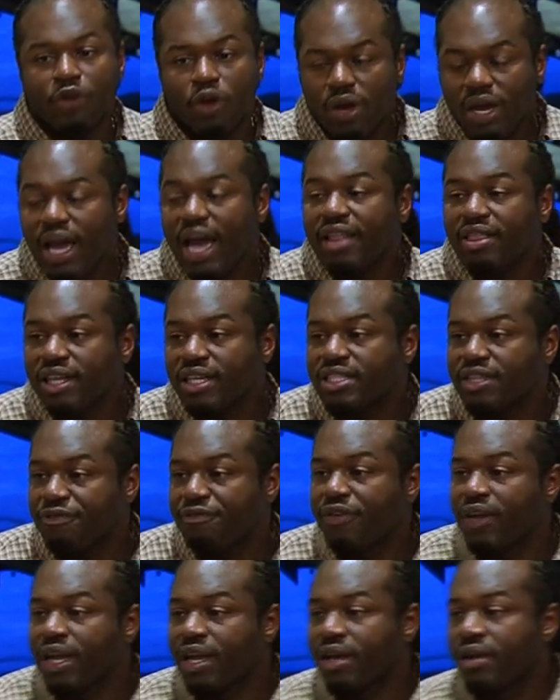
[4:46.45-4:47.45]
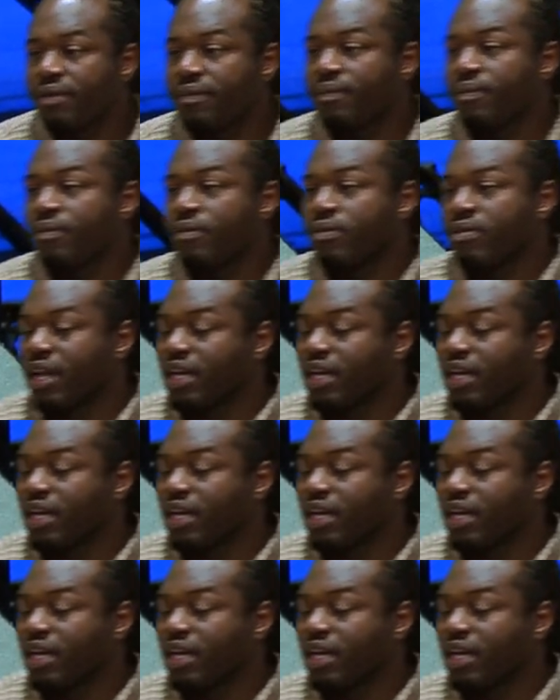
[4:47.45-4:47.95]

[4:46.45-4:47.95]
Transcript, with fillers: you're here at this event,